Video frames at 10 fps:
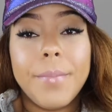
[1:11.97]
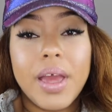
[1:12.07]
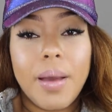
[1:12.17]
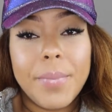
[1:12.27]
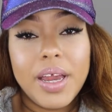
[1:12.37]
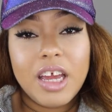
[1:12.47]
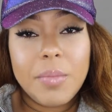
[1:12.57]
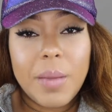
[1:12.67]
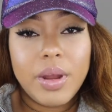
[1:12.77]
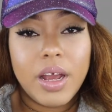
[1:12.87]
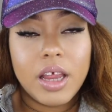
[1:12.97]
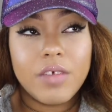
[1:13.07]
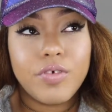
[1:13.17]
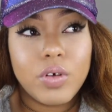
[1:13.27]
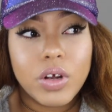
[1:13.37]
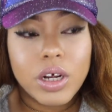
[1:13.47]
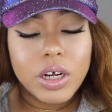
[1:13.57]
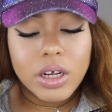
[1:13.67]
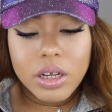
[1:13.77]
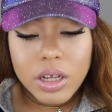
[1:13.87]
Yeah, me and him have been together
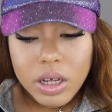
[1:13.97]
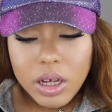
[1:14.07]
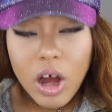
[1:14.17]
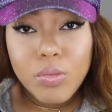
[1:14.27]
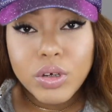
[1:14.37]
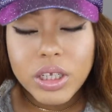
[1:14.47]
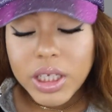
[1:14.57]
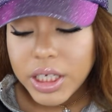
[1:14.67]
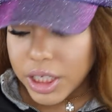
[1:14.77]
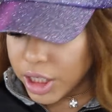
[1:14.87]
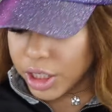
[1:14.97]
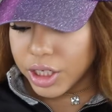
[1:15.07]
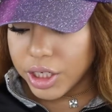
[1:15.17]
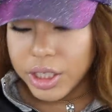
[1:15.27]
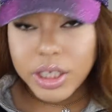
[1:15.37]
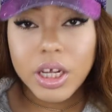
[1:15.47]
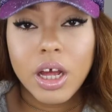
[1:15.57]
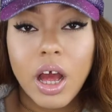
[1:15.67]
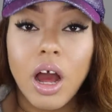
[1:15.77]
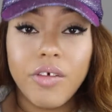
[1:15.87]
for almost 6 years
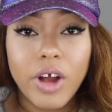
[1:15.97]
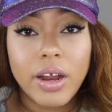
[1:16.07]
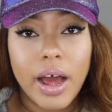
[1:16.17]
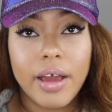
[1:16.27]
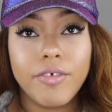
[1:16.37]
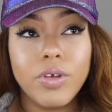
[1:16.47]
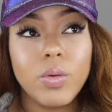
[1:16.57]
of our life.